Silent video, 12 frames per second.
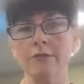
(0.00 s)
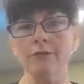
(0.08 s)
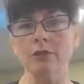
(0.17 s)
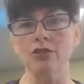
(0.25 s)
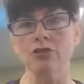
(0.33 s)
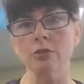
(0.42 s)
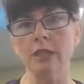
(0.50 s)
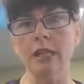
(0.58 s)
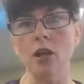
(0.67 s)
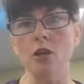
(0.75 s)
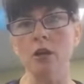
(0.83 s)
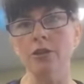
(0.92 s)
virtually
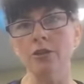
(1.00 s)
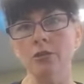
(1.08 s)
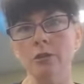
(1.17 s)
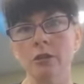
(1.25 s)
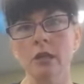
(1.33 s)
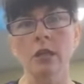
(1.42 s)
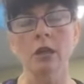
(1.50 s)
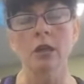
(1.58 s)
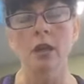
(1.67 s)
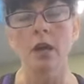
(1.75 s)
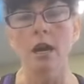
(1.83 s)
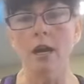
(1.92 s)
on your
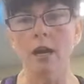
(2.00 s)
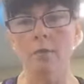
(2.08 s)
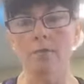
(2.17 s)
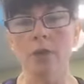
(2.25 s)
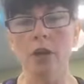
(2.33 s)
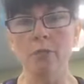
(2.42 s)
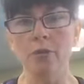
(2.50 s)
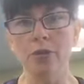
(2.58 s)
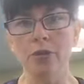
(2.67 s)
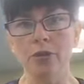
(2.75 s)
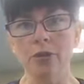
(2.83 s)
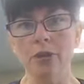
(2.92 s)

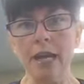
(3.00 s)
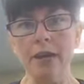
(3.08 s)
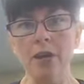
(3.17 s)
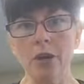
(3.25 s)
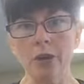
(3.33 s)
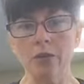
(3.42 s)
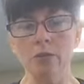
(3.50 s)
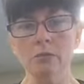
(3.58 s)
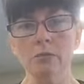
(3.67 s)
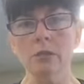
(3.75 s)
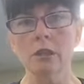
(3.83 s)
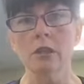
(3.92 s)
computer at
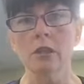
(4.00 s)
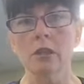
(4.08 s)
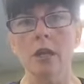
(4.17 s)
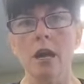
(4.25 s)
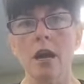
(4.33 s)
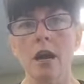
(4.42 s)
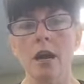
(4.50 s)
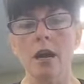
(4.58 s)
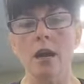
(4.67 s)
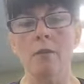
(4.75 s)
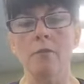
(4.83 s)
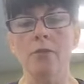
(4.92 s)
home.
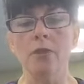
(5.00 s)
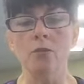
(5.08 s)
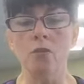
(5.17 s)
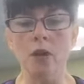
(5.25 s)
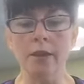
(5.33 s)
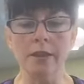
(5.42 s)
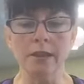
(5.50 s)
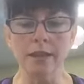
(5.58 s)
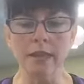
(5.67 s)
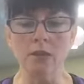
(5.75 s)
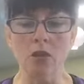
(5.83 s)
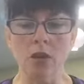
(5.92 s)
The one that
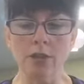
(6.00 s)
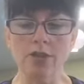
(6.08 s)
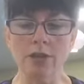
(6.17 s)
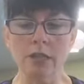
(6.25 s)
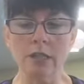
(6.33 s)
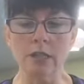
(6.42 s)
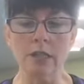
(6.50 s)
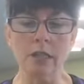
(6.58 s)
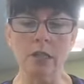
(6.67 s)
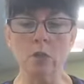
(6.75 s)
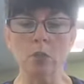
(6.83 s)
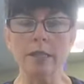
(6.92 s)
they launched is
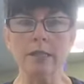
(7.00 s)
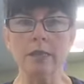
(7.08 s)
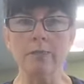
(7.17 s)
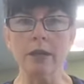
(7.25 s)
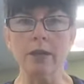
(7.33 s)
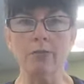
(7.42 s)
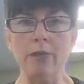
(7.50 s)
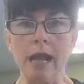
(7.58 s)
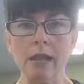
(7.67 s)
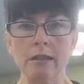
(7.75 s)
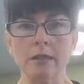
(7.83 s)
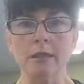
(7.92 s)
6 weeks to better
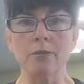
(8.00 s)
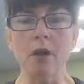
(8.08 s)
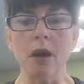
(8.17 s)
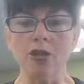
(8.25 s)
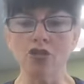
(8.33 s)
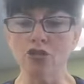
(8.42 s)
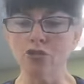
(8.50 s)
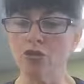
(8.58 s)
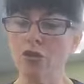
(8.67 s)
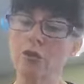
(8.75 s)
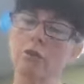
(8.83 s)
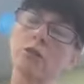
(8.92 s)
balance and posture. So
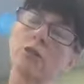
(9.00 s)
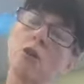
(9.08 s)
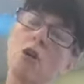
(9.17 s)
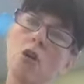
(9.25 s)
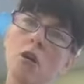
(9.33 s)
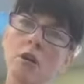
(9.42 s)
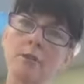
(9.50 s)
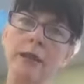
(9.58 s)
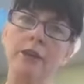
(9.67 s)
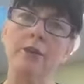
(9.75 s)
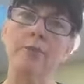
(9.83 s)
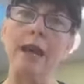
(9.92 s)
you learn all
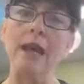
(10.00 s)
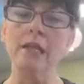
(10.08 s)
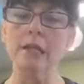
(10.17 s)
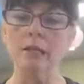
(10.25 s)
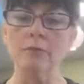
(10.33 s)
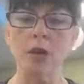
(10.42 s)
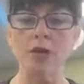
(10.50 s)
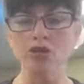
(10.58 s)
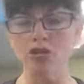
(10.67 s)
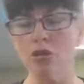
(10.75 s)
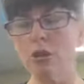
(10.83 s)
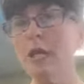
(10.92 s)
about our balance, posture,